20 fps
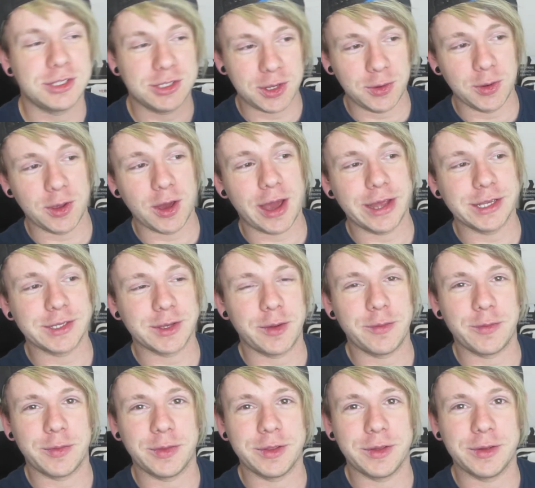two guys
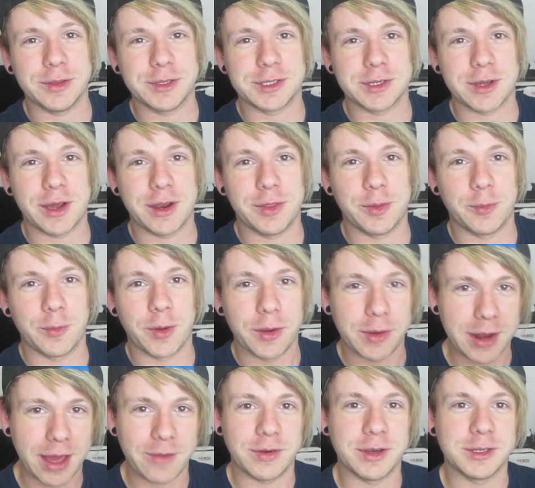over the other side of the
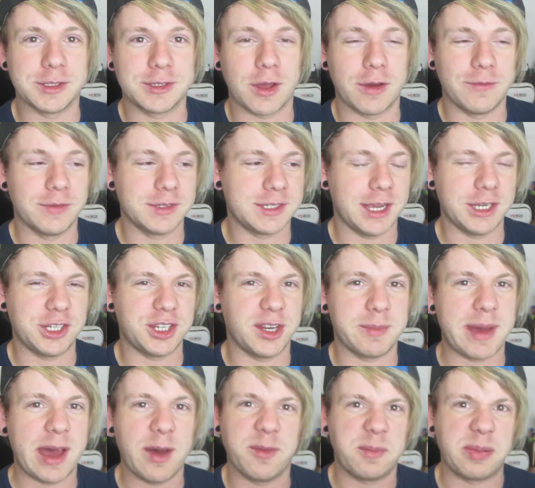road having a conversation
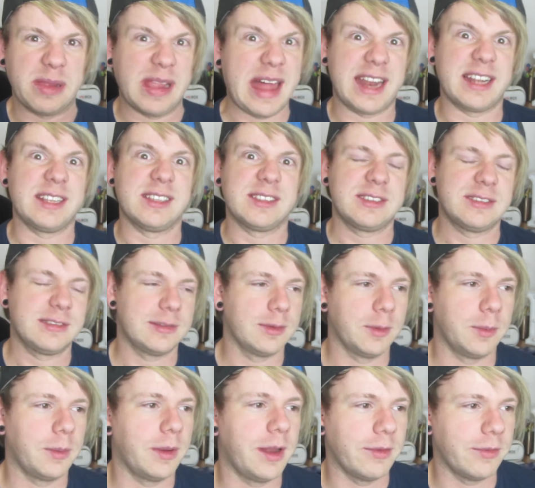about plants
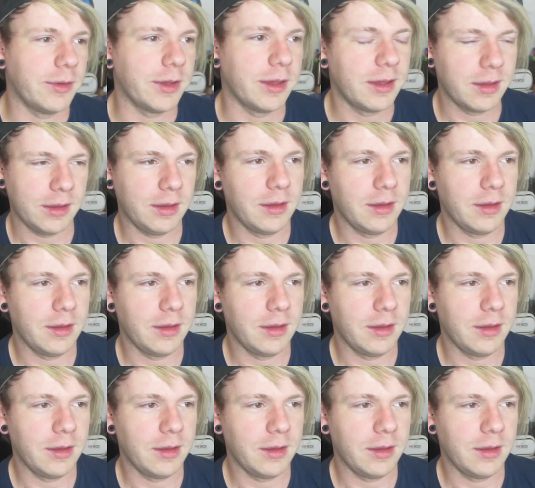or whatever